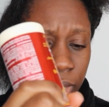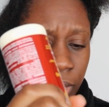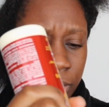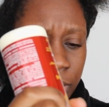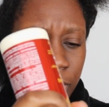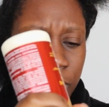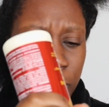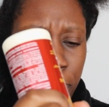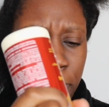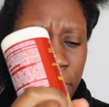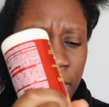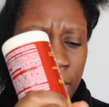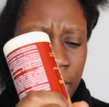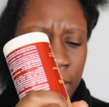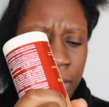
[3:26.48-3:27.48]
I think, the
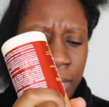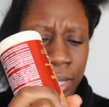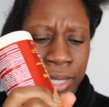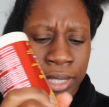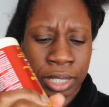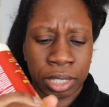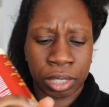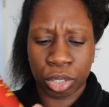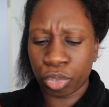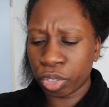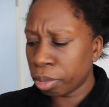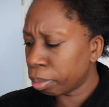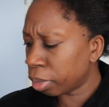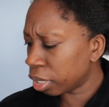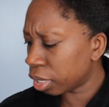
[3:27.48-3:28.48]
past
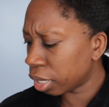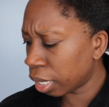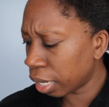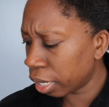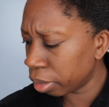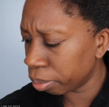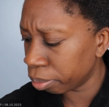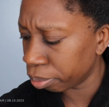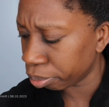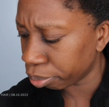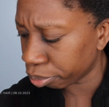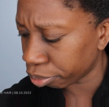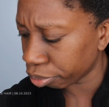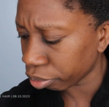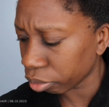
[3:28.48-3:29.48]
3 months again.
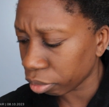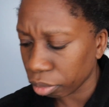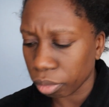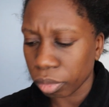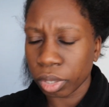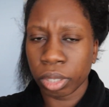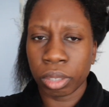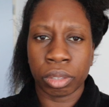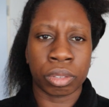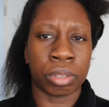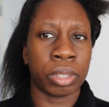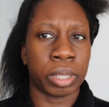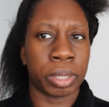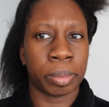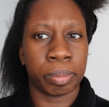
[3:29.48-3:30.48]

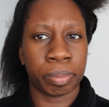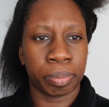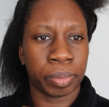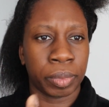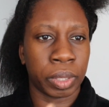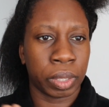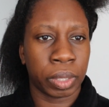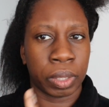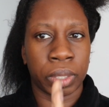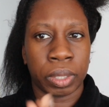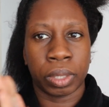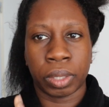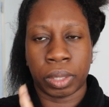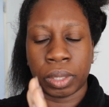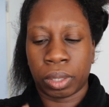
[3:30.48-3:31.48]
So yeah.
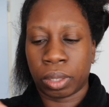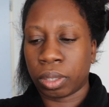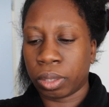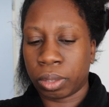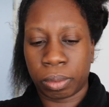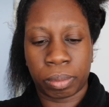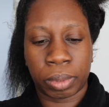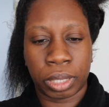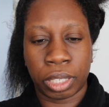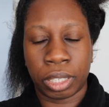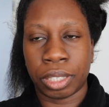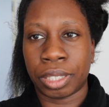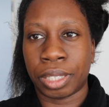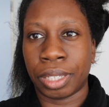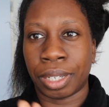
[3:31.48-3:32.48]
Oh, I
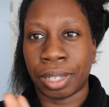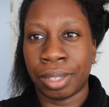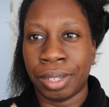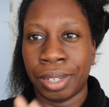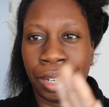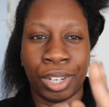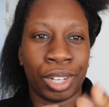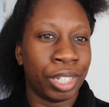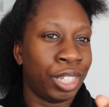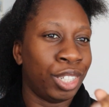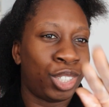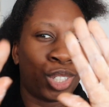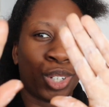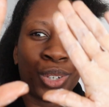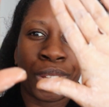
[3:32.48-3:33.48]
didn't see it. I
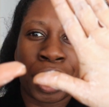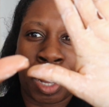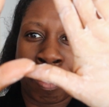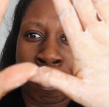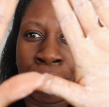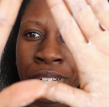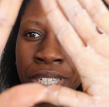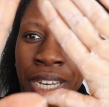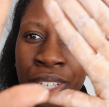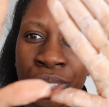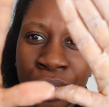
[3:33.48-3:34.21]
didn't show you how much I